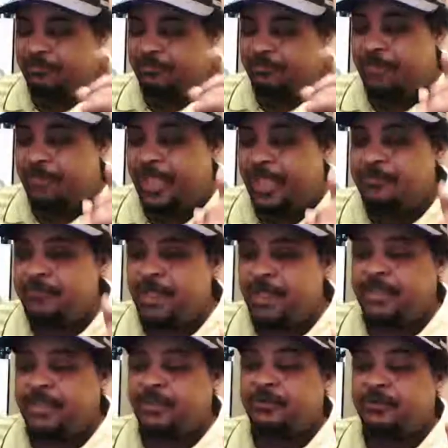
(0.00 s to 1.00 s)
They
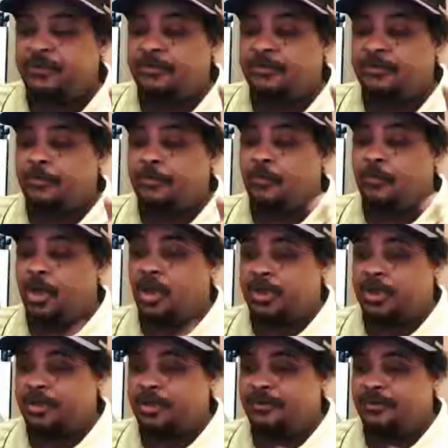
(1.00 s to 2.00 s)
making the
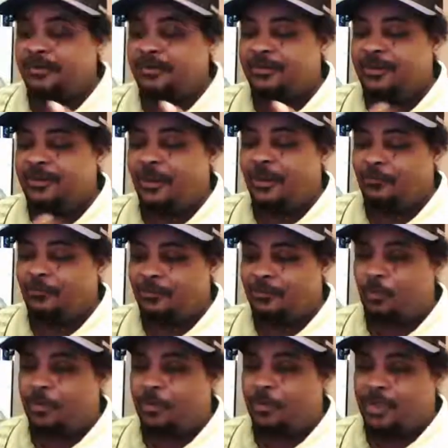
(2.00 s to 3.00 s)
money to
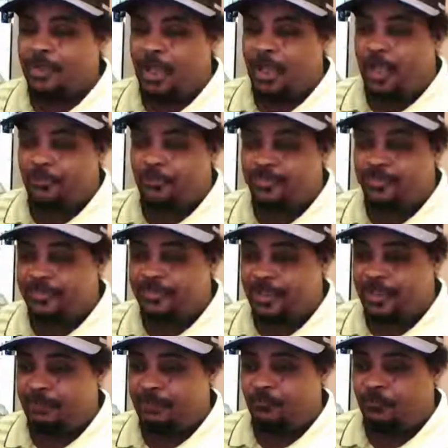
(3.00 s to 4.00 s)
cover or to
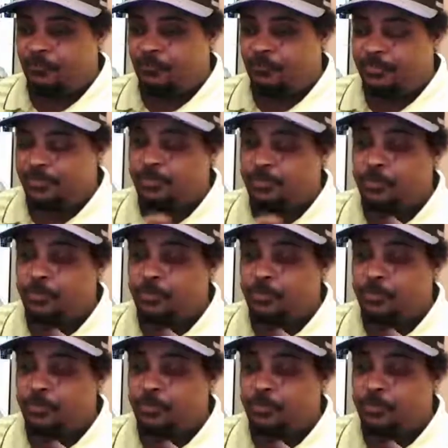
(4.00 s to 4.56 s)
compensate for the